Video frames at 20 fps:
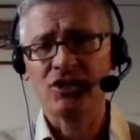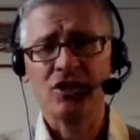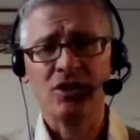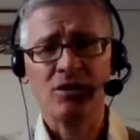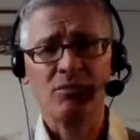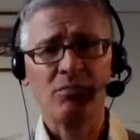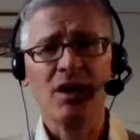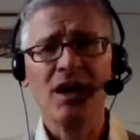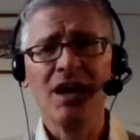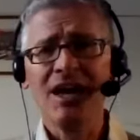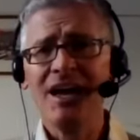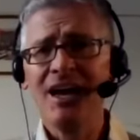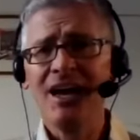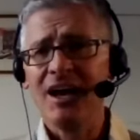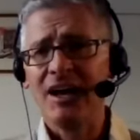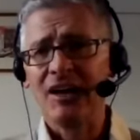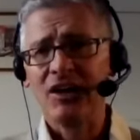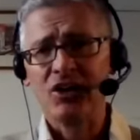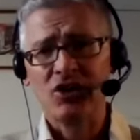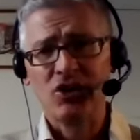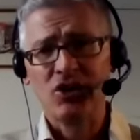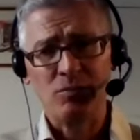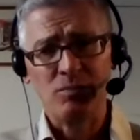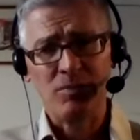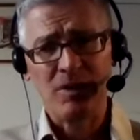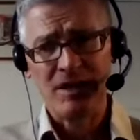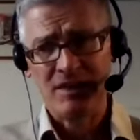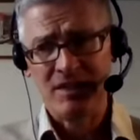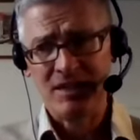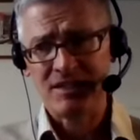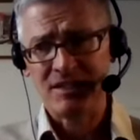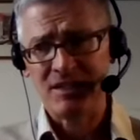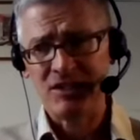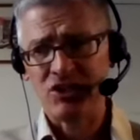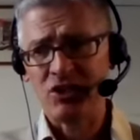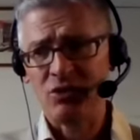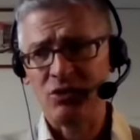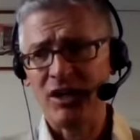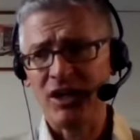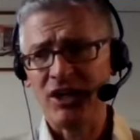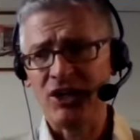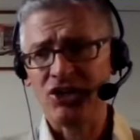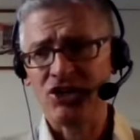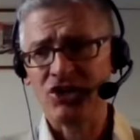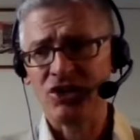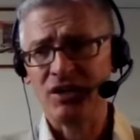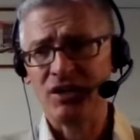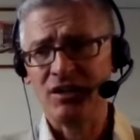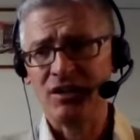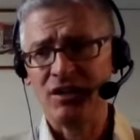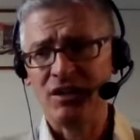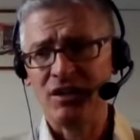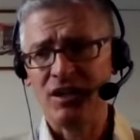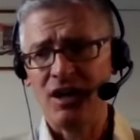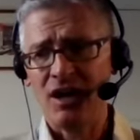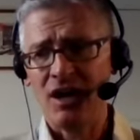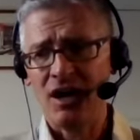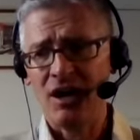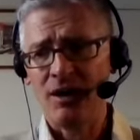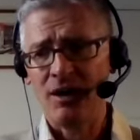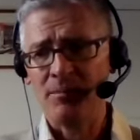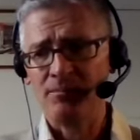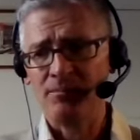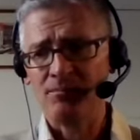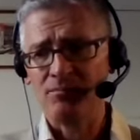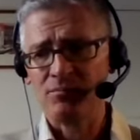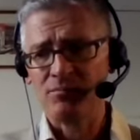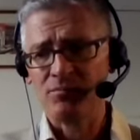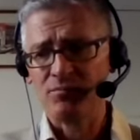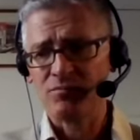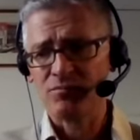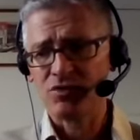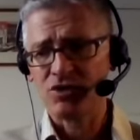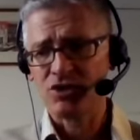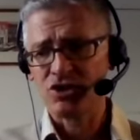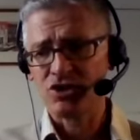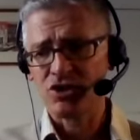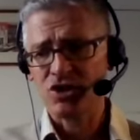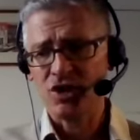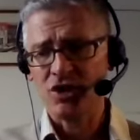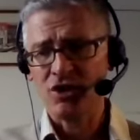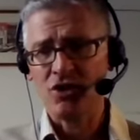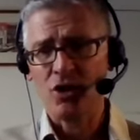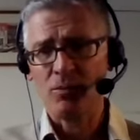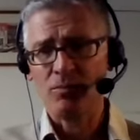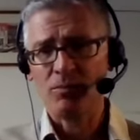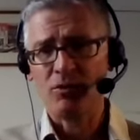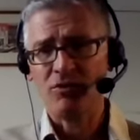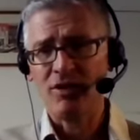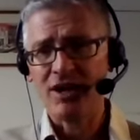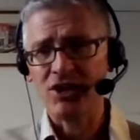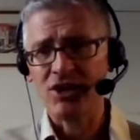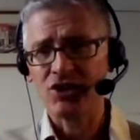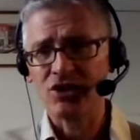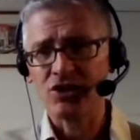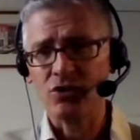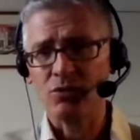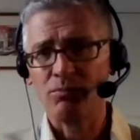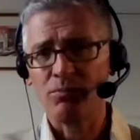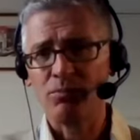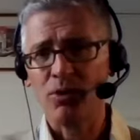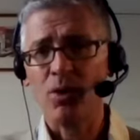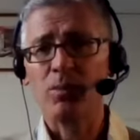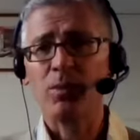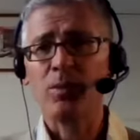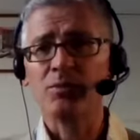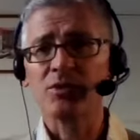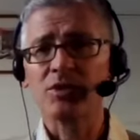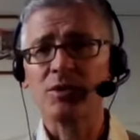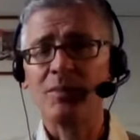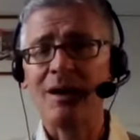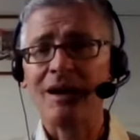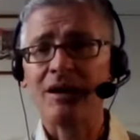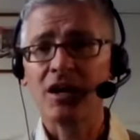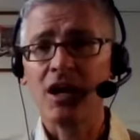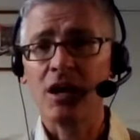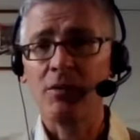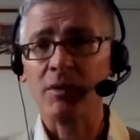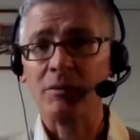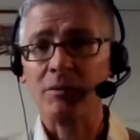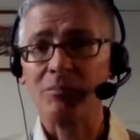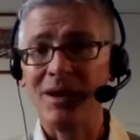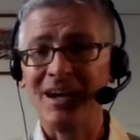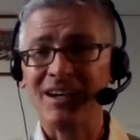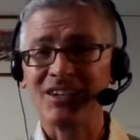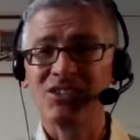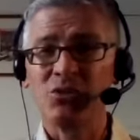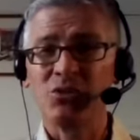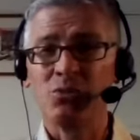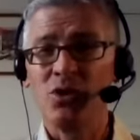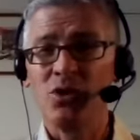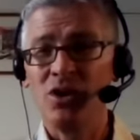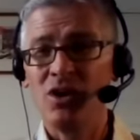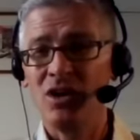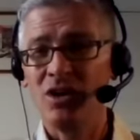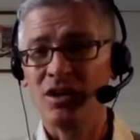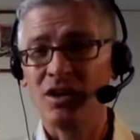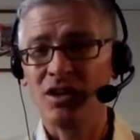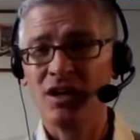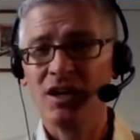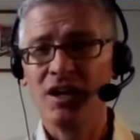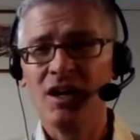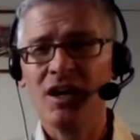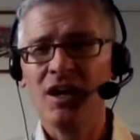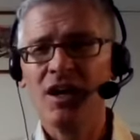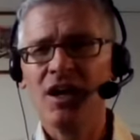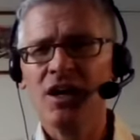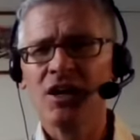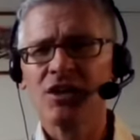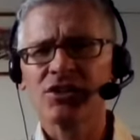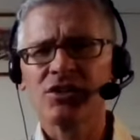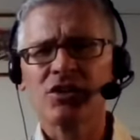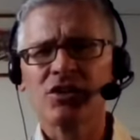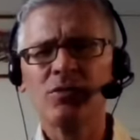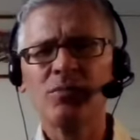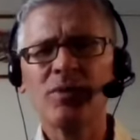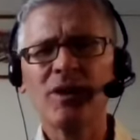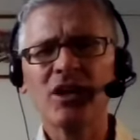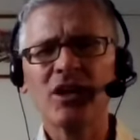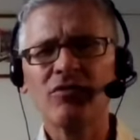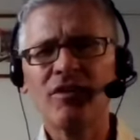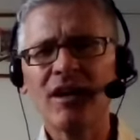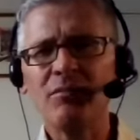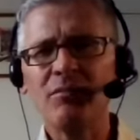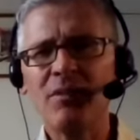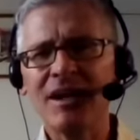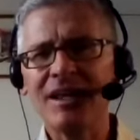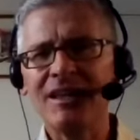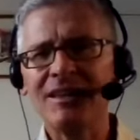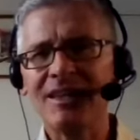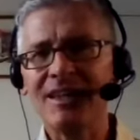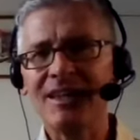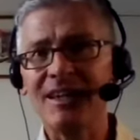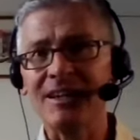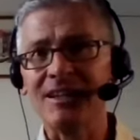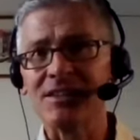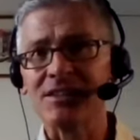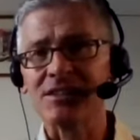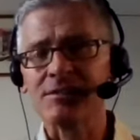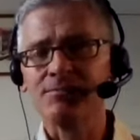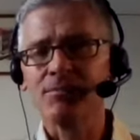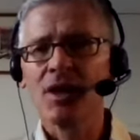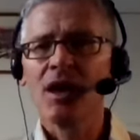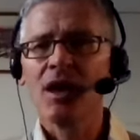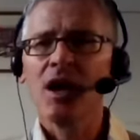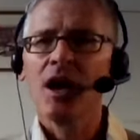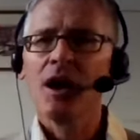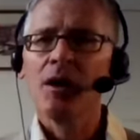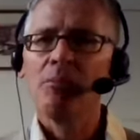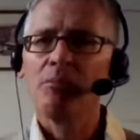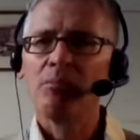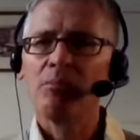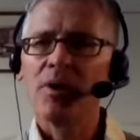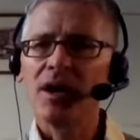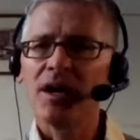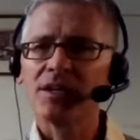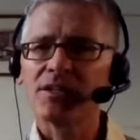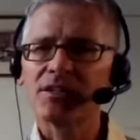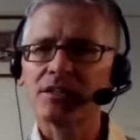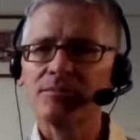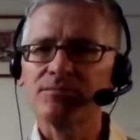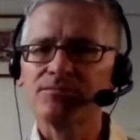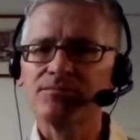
them, could be in this situation, um, certain operational problems about coming back to work. So it could be a great many things. But